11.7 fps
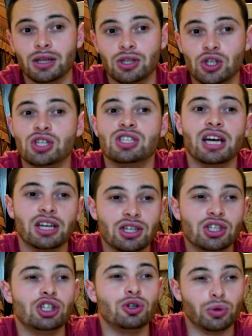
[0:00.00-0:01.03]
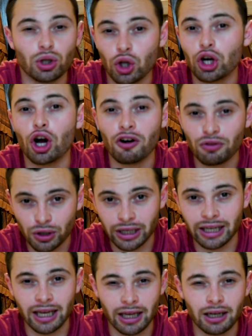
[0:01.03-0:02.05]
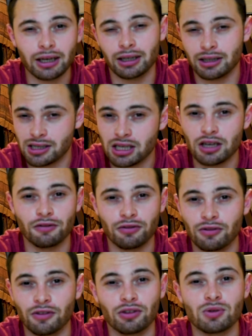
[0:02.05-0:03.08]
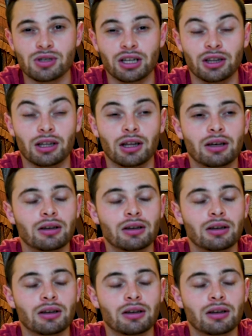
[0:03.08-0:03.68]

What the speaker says: she said she would look over it again and see if there's anything